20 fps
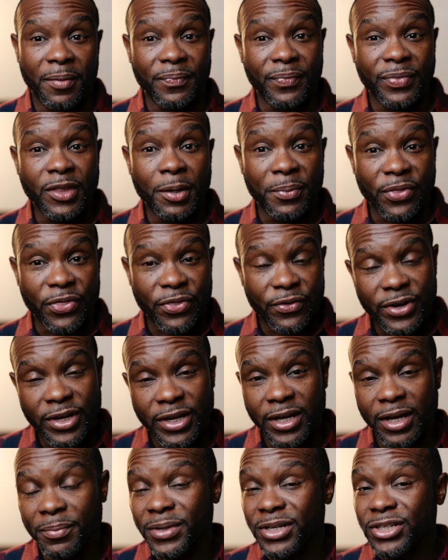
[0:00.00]
Number
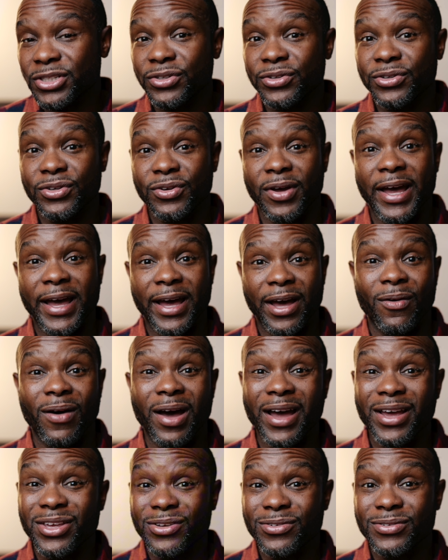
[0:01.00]
three, I'm going to show you how
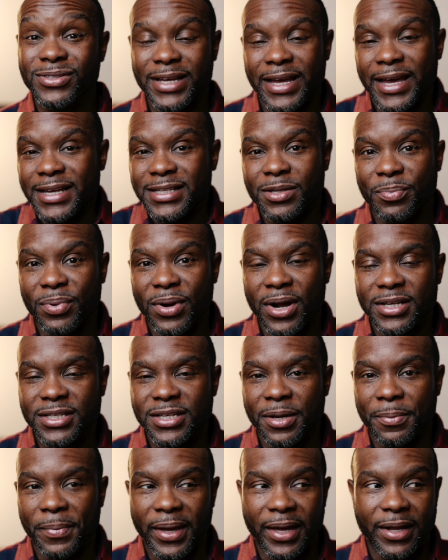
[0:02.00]
I use it as a
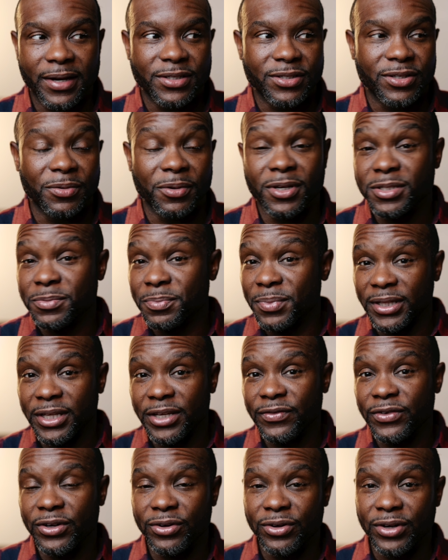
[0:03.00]
project manager, because
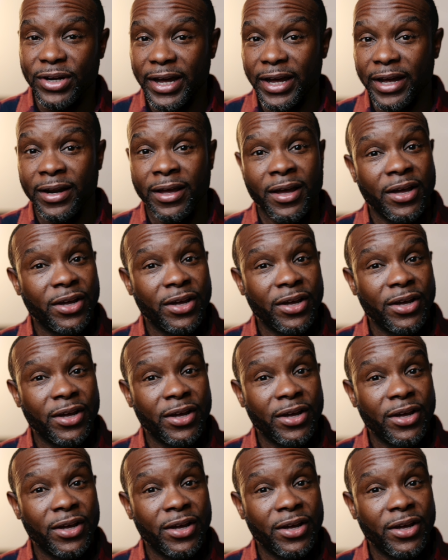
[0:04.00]
believe it or not,